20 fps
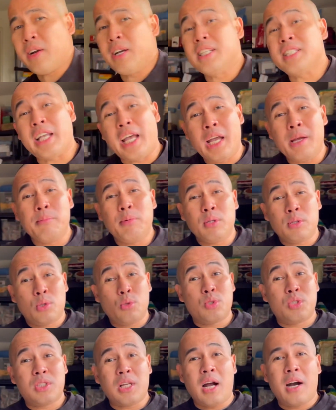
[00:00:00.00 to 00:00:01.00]
is able
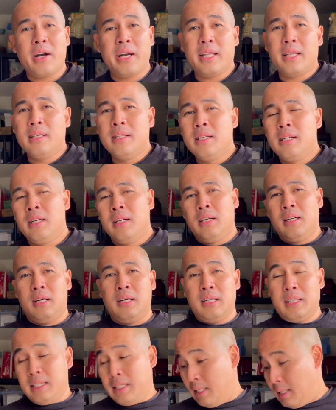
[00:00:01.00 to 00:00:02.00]
to start it.
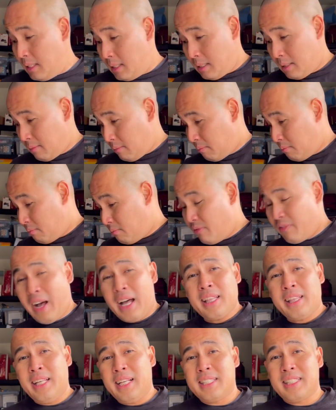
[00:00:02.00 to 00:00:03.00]
Uh,
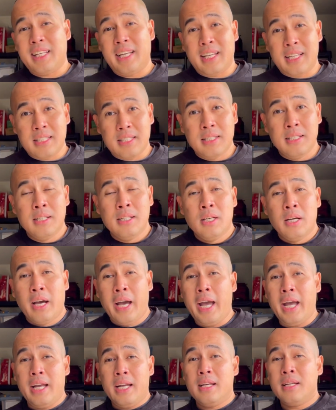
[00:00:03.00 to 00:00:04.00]
Fanttik says,
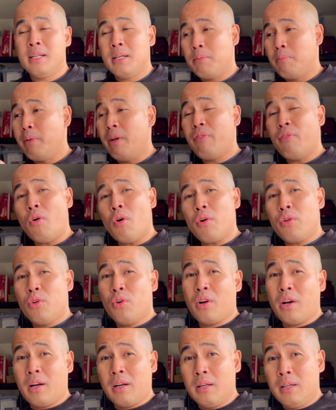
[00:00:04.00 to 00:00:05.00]
hey, before
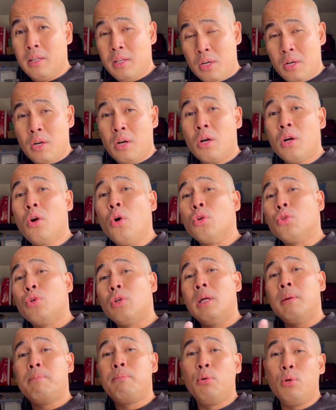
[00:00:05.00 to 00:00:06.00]
you go to
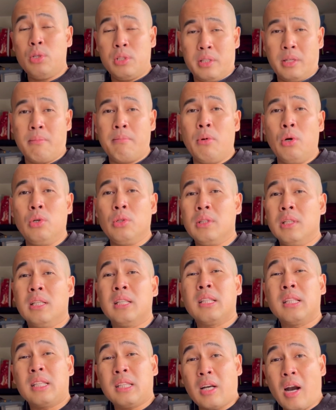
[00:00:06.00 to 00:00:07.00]
the booster mode,
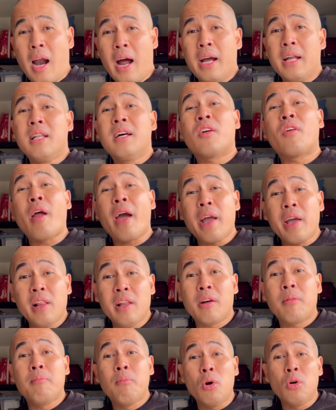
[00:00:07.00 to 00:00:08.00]
try the
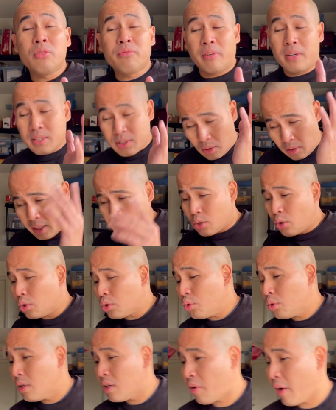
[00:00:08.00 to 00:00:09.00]
regular mode first. So let's go
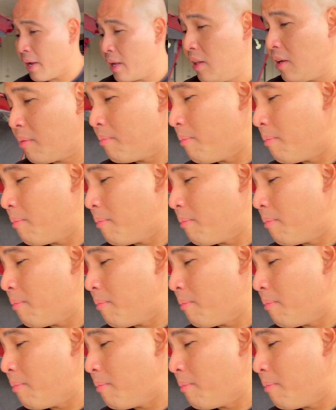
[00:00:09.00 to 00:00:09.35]
to the regular